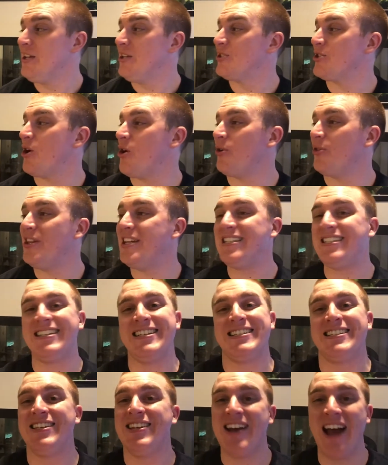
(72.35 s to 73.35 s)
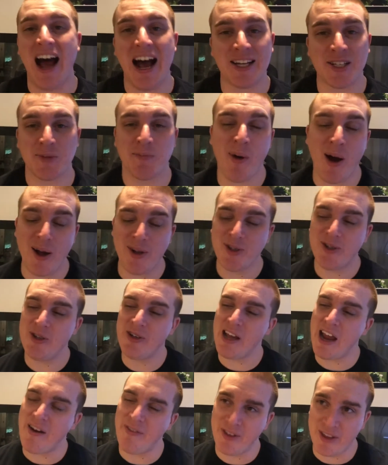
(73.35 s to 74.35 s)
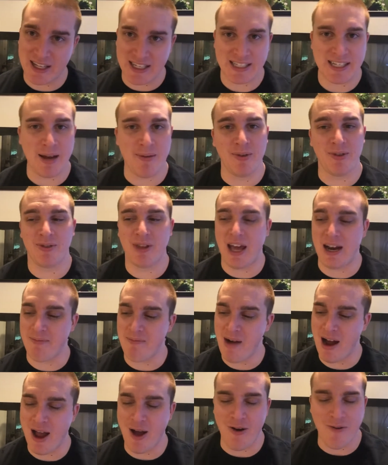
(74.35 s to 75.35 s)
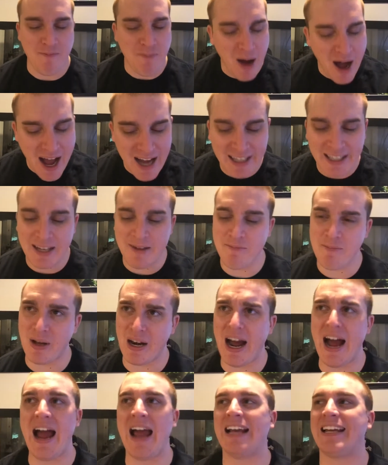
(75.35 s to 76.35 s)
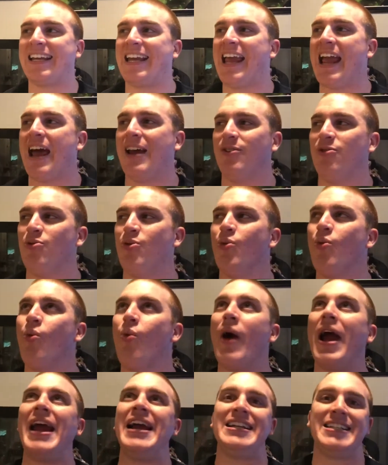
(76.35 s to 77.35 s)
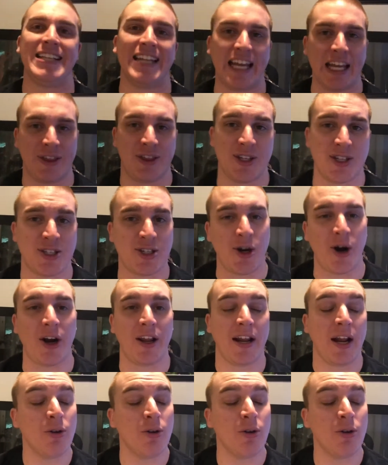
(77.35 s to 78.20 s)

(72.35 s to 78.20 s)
So this is not sponsored. Everything's coming out of my own pocket, but I can't wait to get this started.